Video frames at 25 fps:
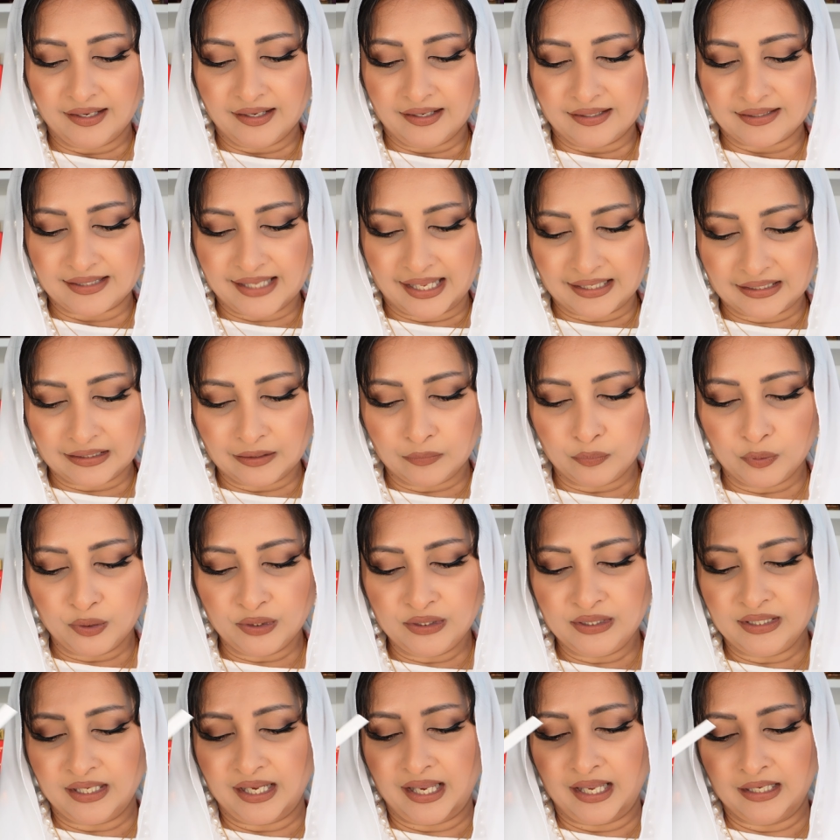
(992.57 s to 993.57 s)

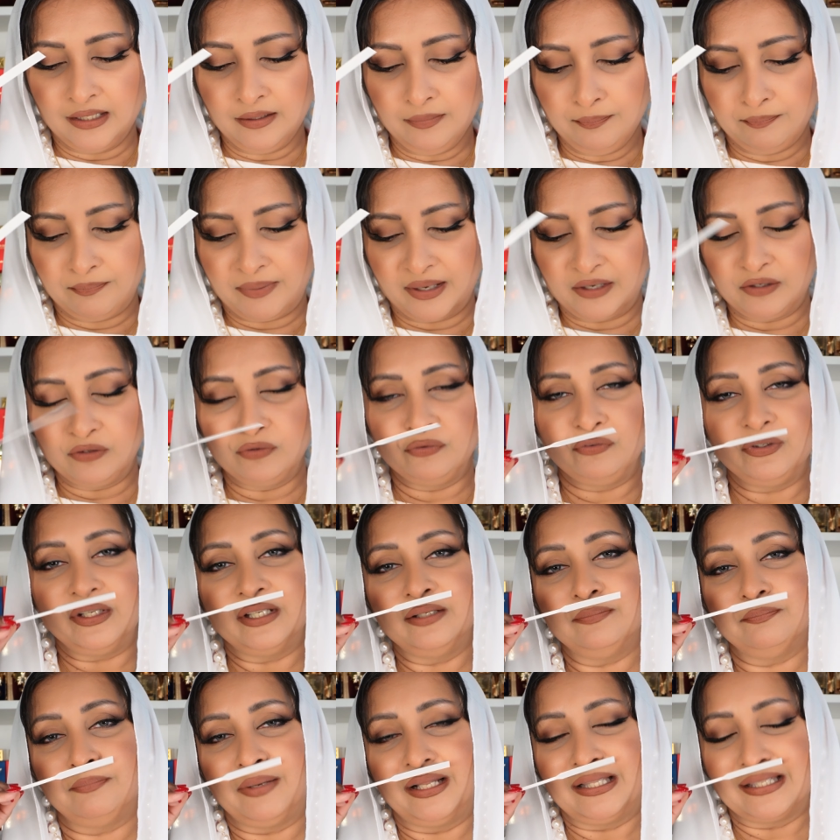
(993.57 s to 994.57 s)
sandalwood and
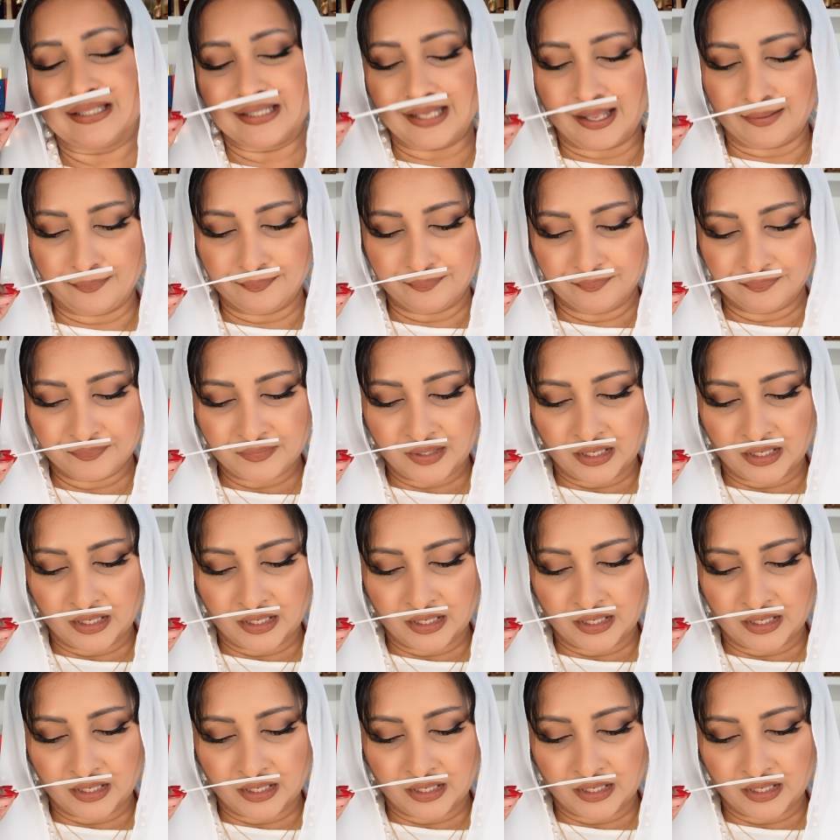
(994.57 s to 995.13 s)
Peruvian balsam.